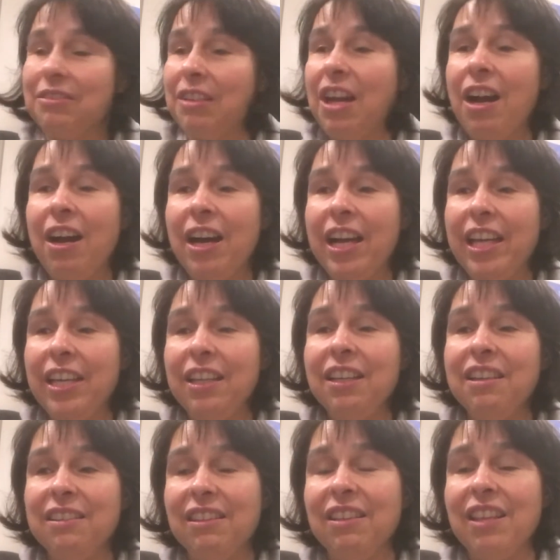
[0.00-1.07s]
I
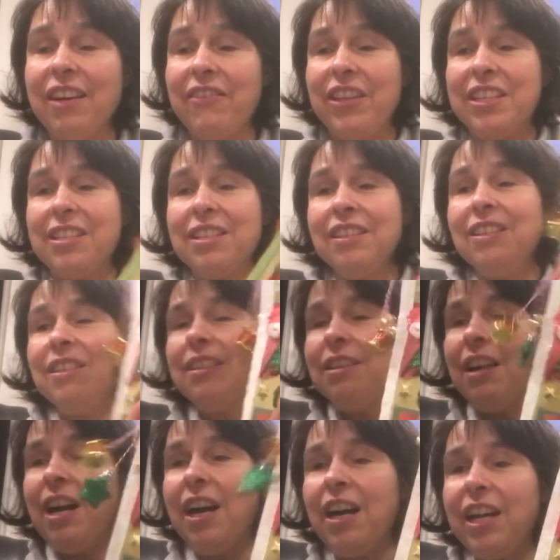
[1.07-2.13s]
love it.
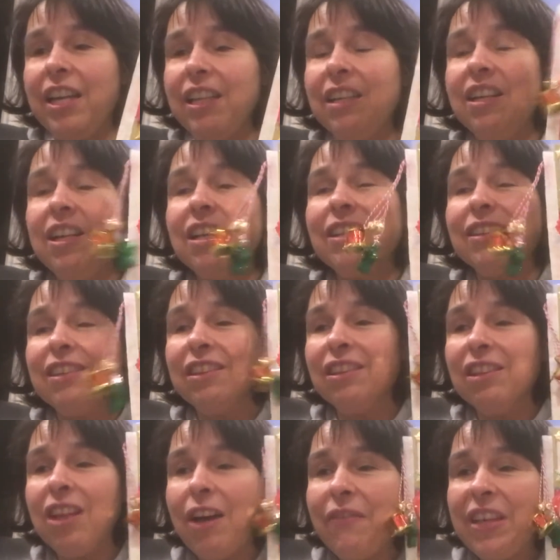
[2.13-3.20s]
I
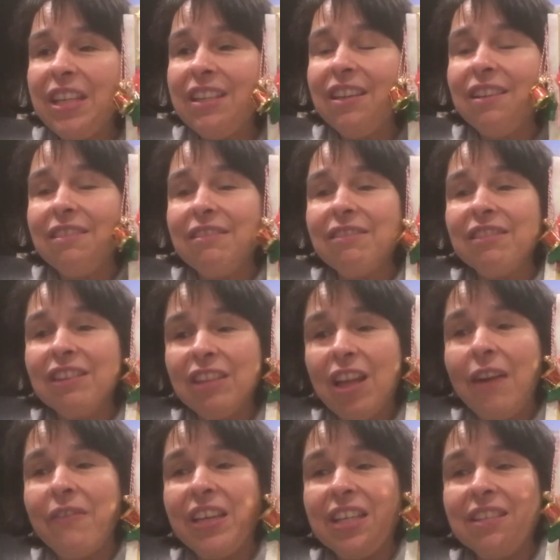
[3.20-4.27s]
love it,
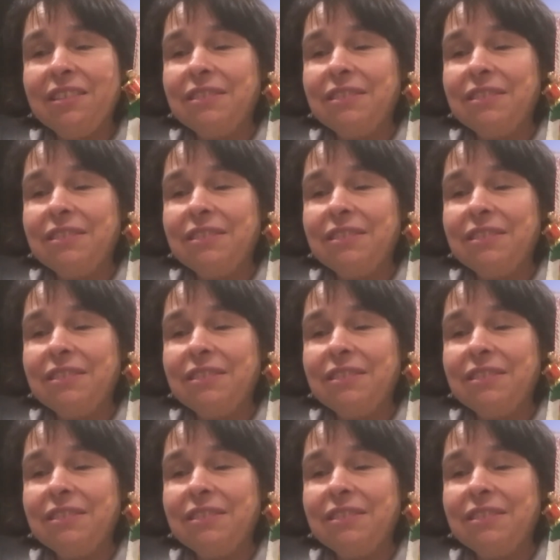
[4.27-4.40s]
love it.